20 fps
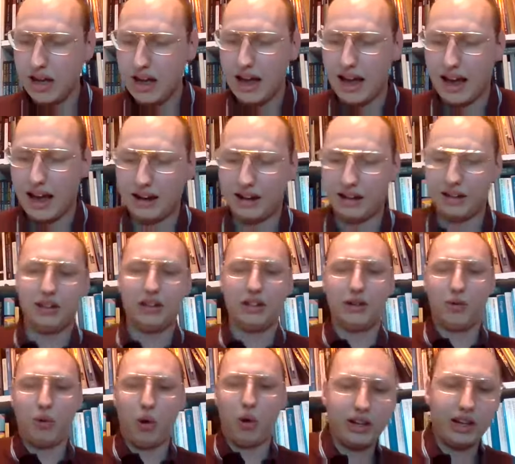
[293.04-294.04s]
And
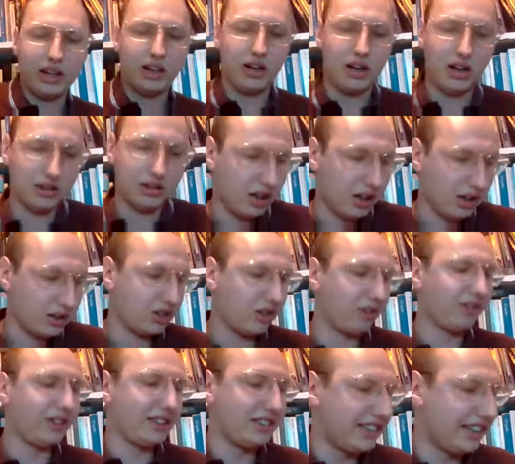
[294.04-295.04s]
the working class also
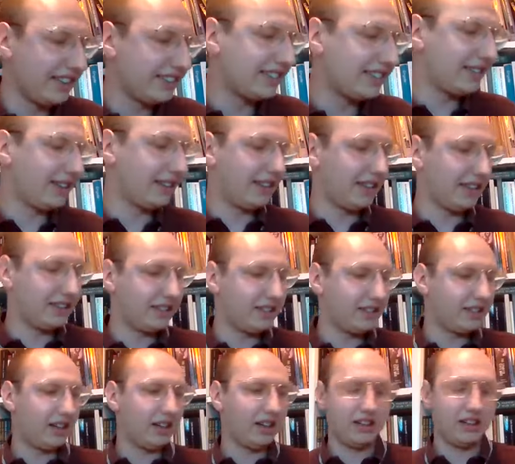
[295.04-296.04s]
resisted
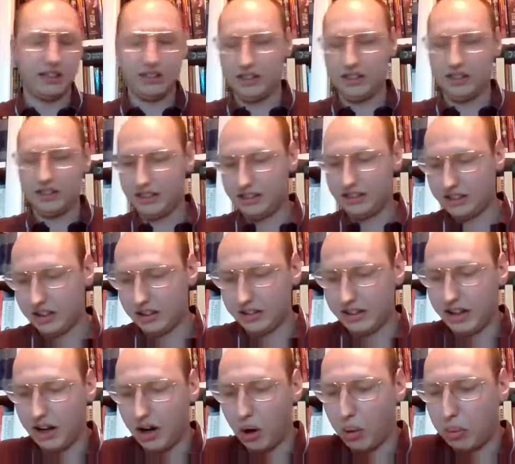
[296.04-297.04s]
these Sunday
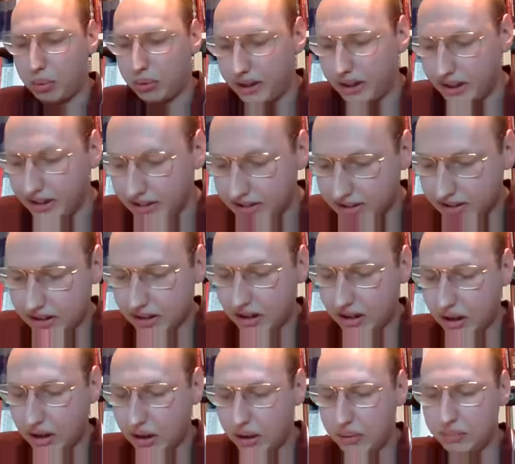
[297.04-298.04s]
openings
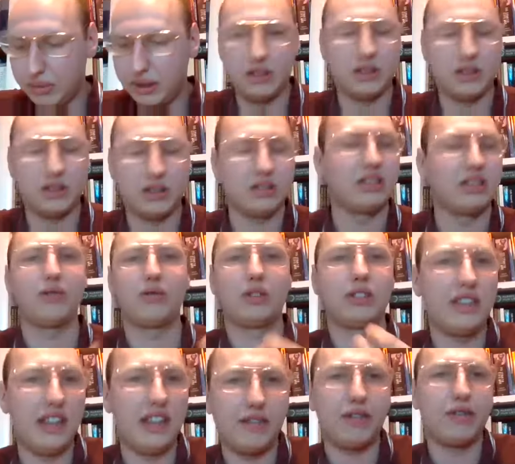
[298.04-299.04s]
because it would
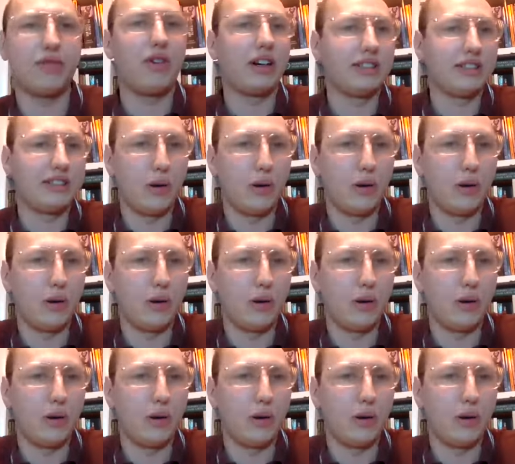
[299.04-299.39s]
sacrifice their